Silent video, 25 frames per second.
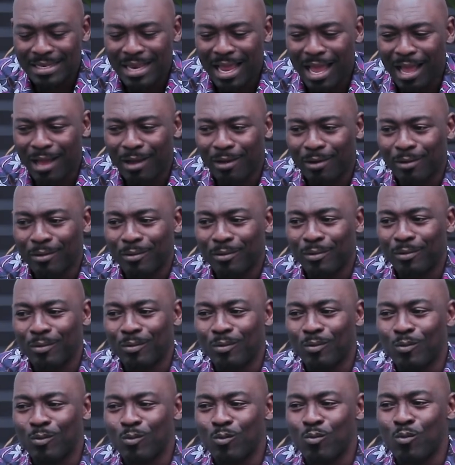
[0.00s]
Now,
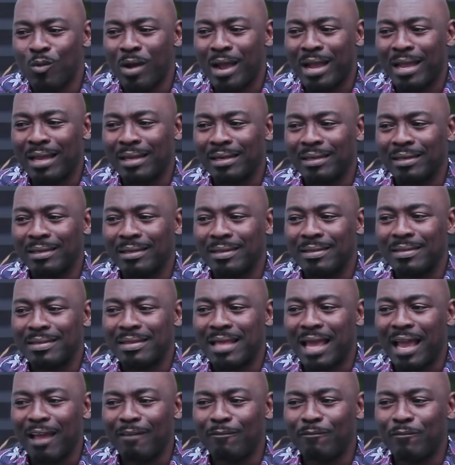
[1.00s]
when
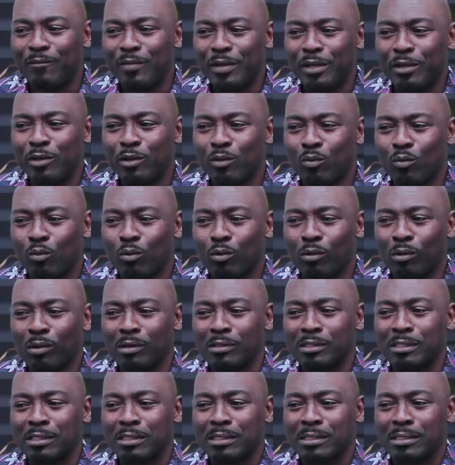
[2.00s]
that video
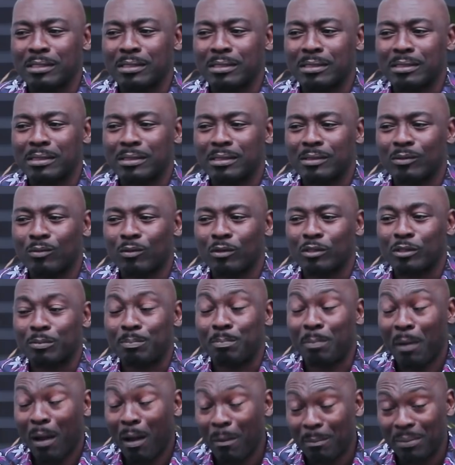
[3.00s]
was
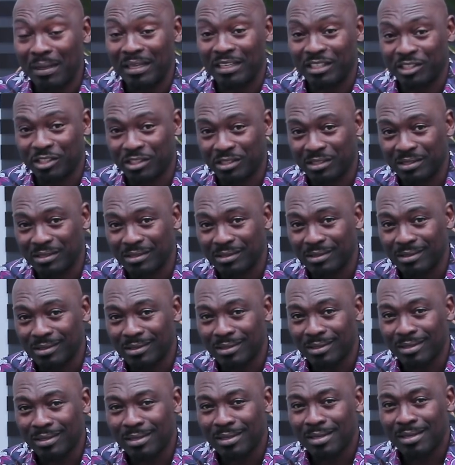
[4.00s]
published,
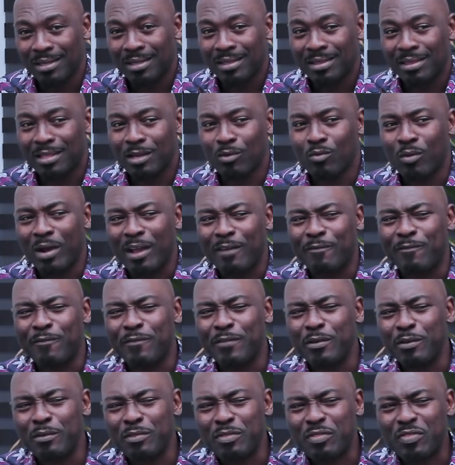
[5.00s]
there were a
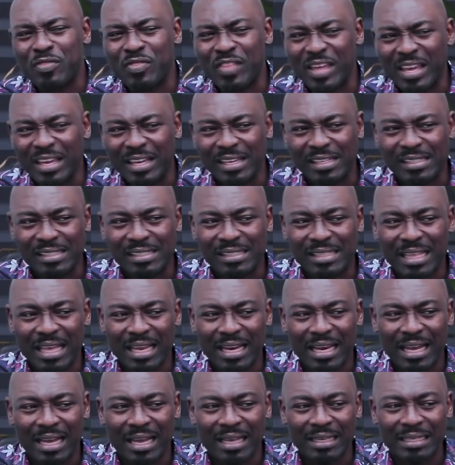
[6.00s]
few things
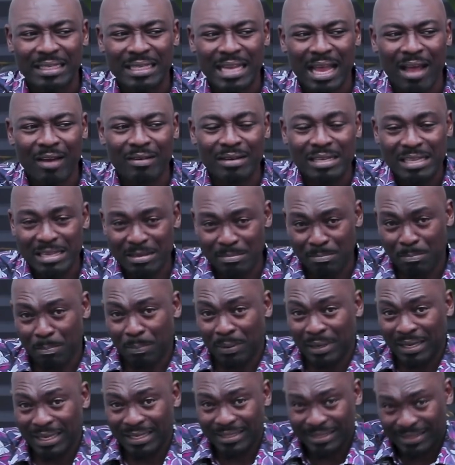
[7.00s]
that are now in
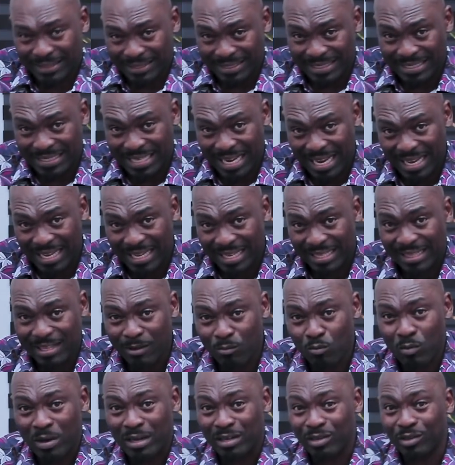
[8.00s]
place today
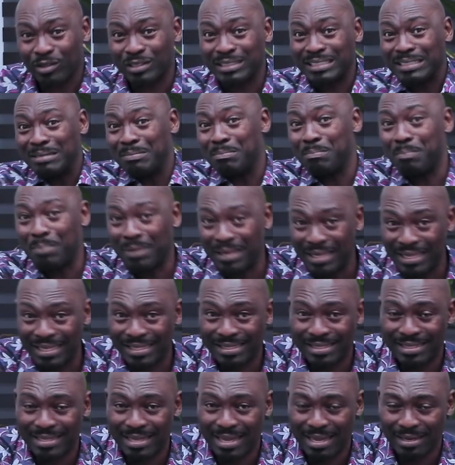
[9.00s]
that were not in
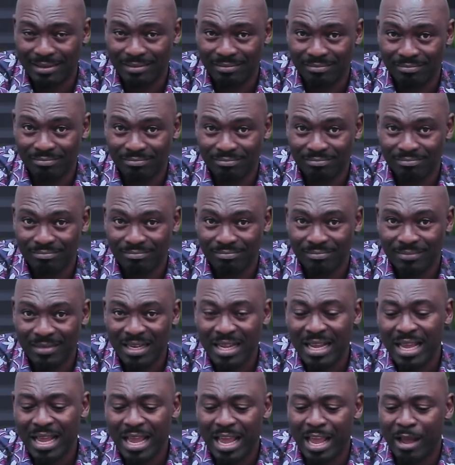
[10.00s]
place then.
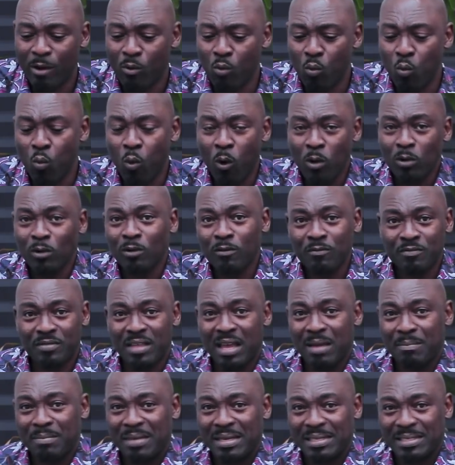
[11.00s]
And one of
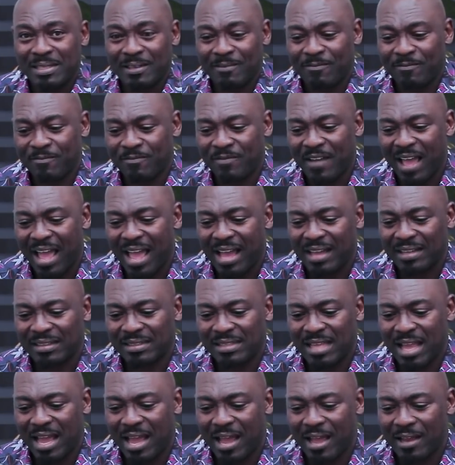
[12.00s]
them is the
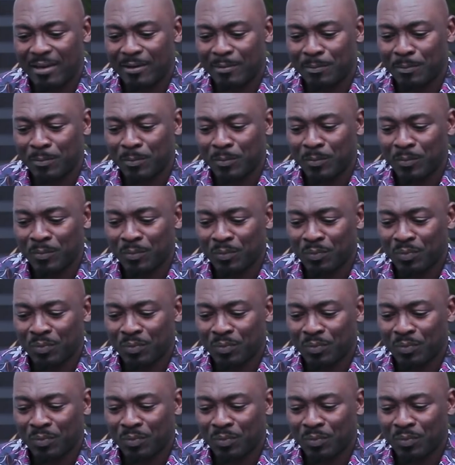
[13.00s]
fact that